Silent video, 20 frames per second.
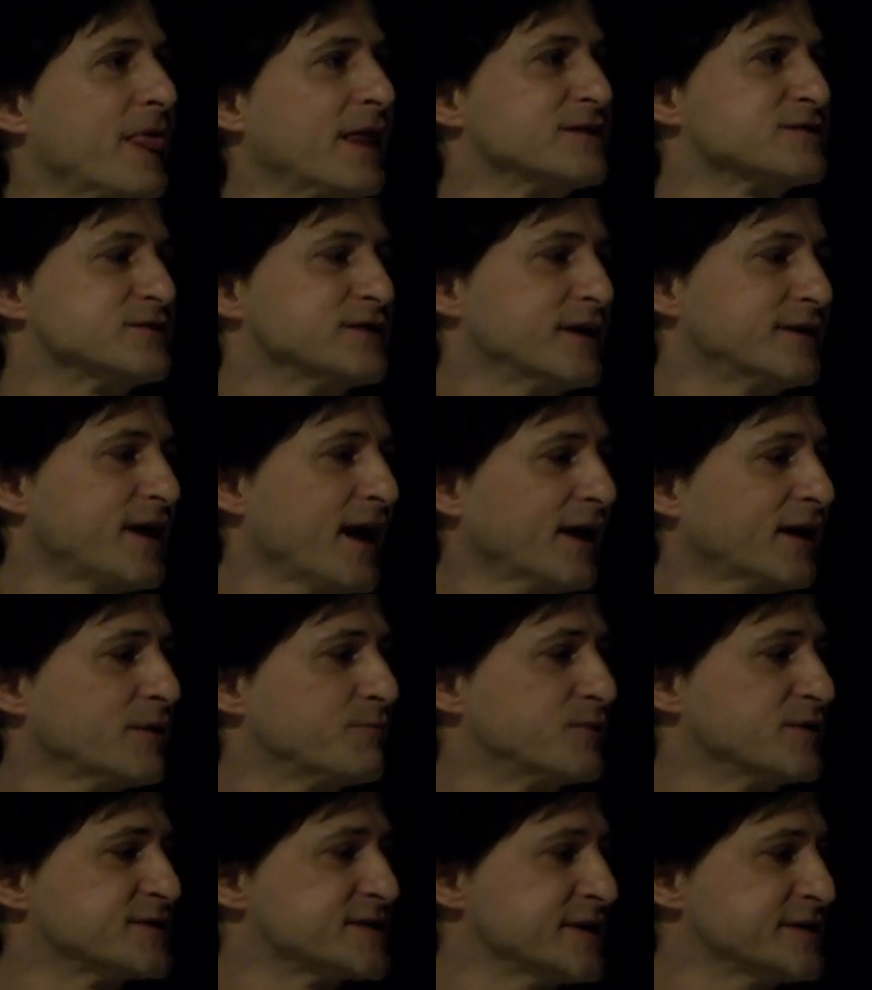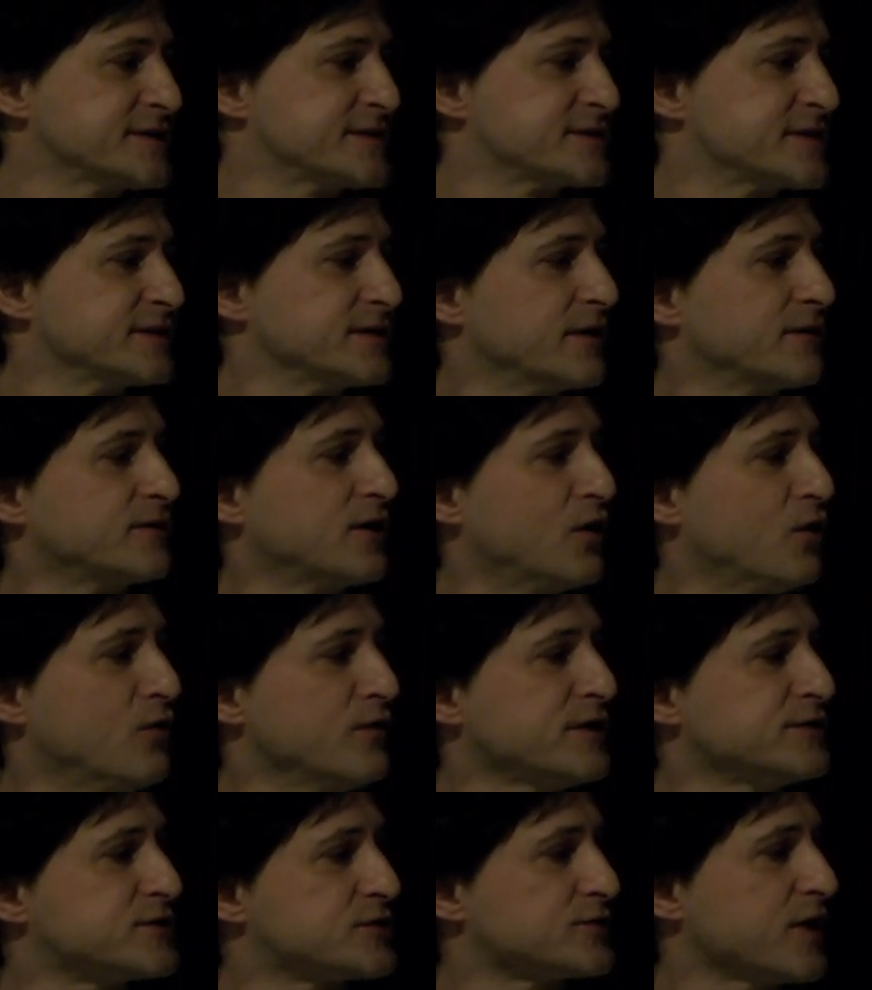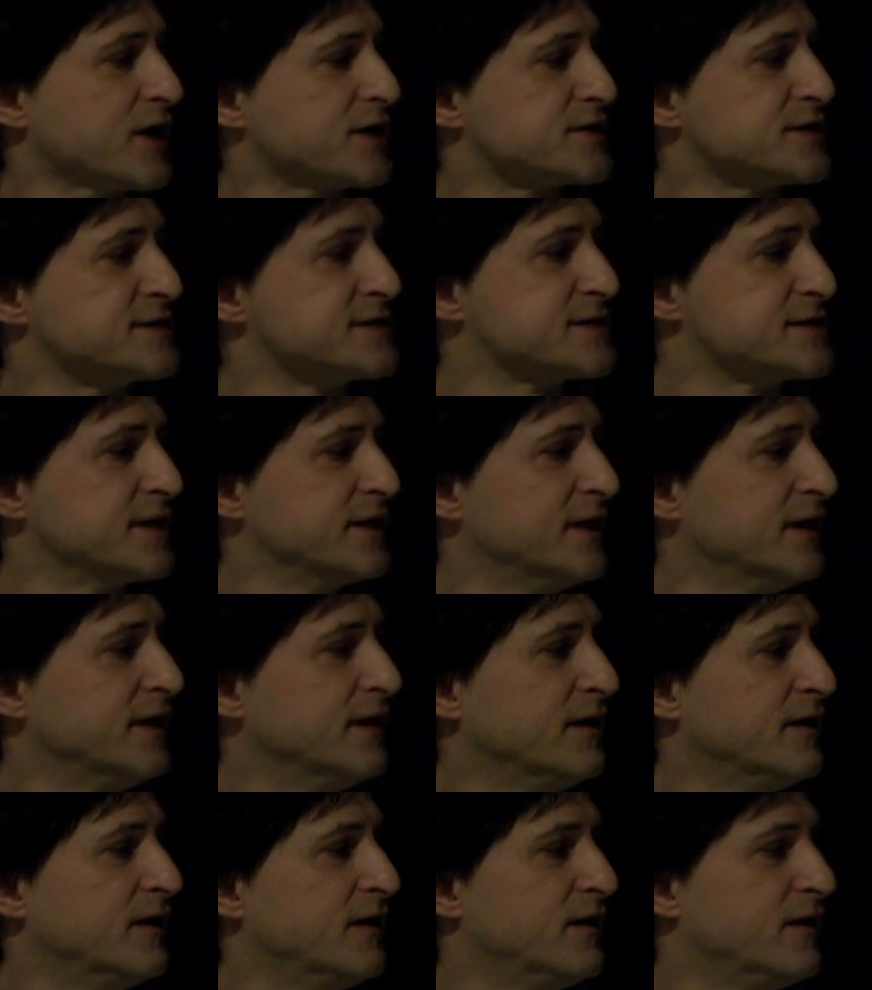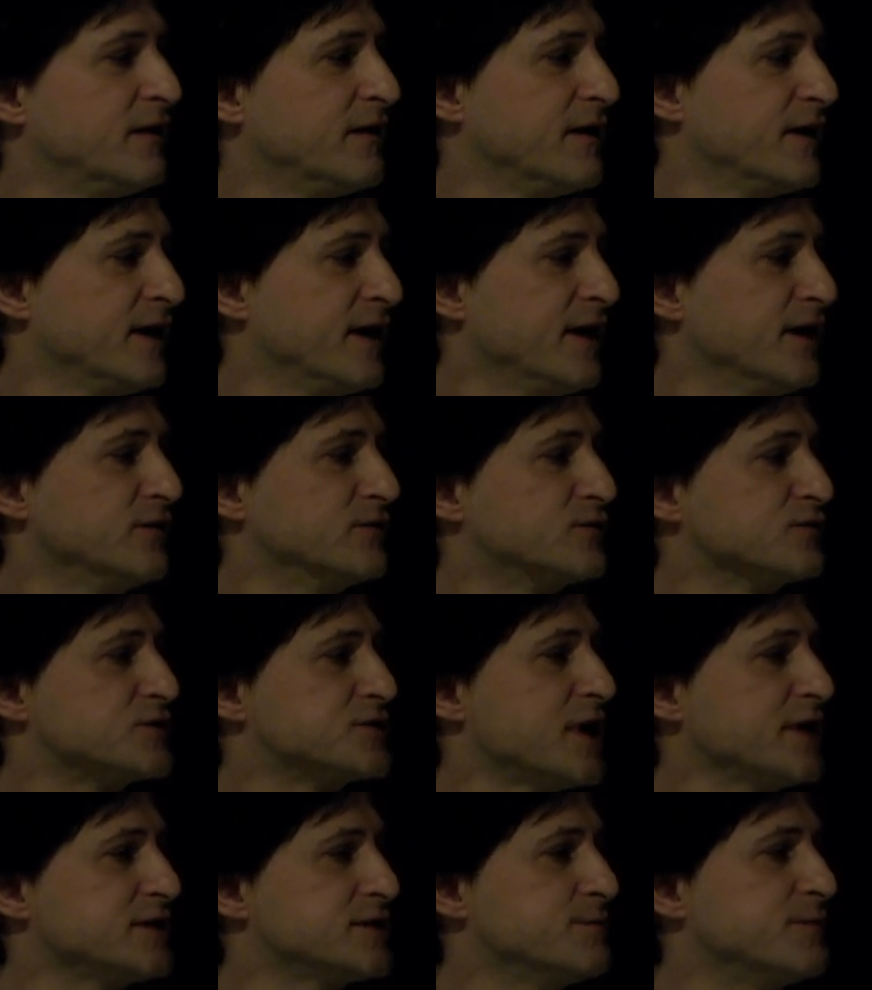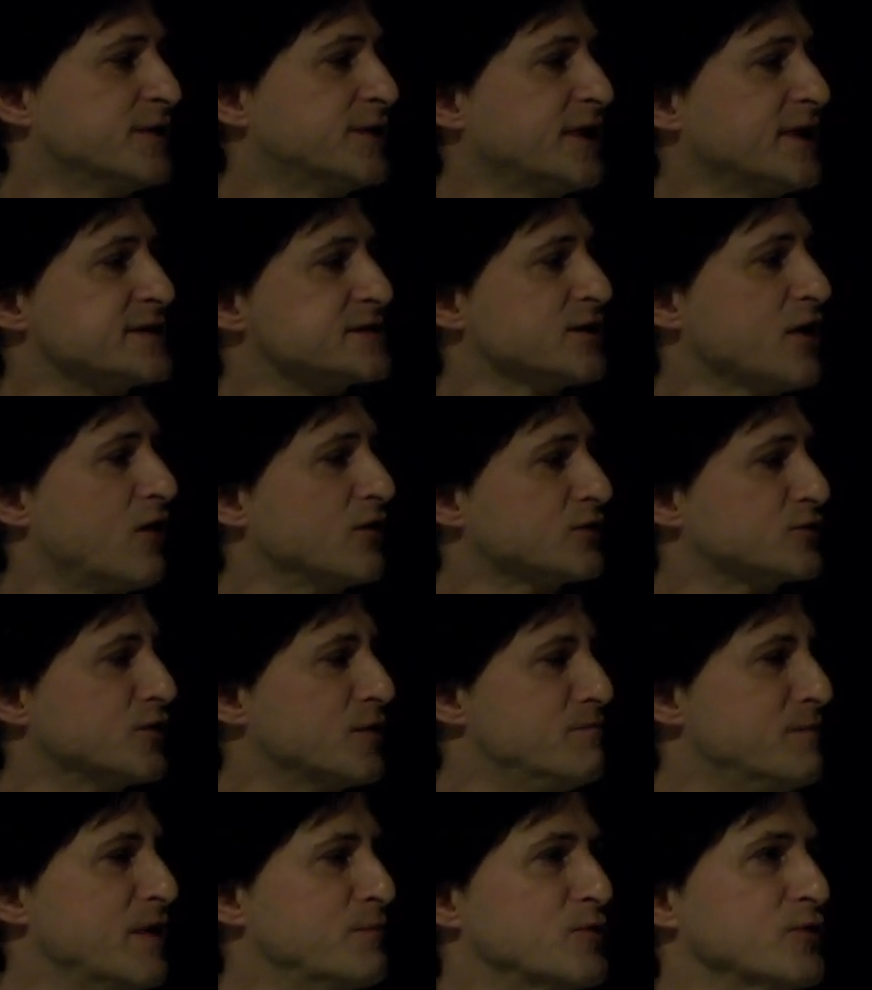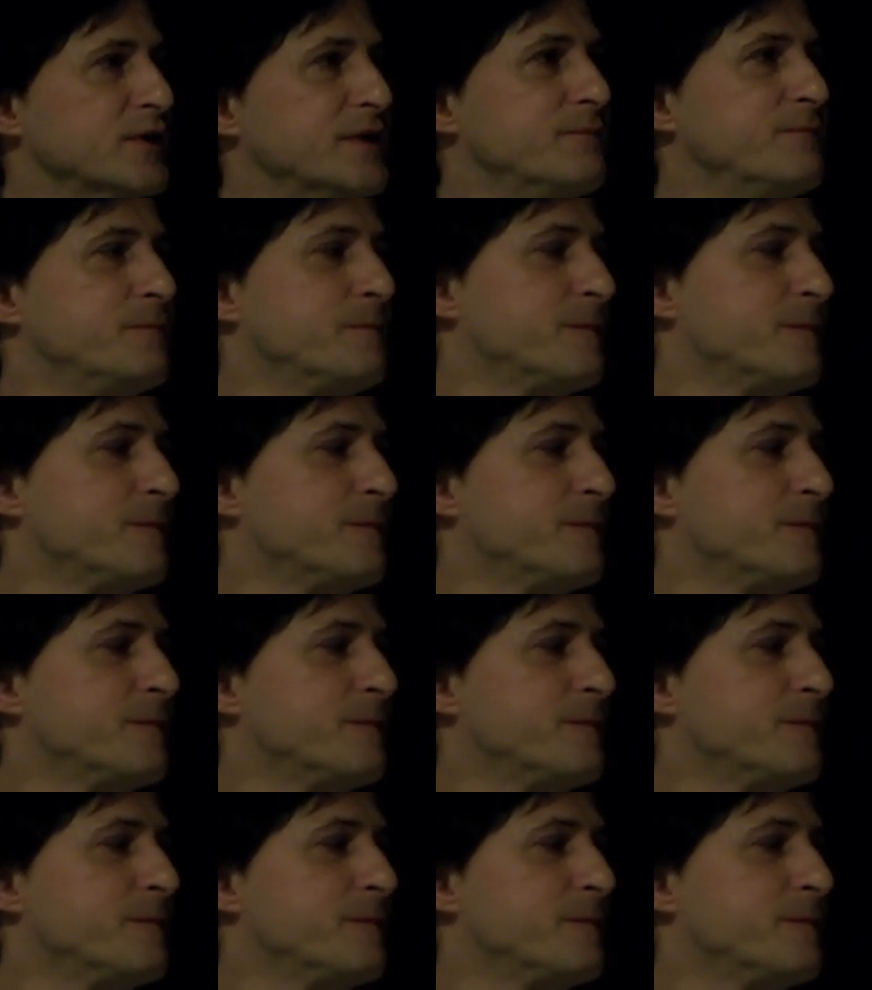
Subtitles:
So the attacker persists their own instructions into ChatGPT's long-term memory.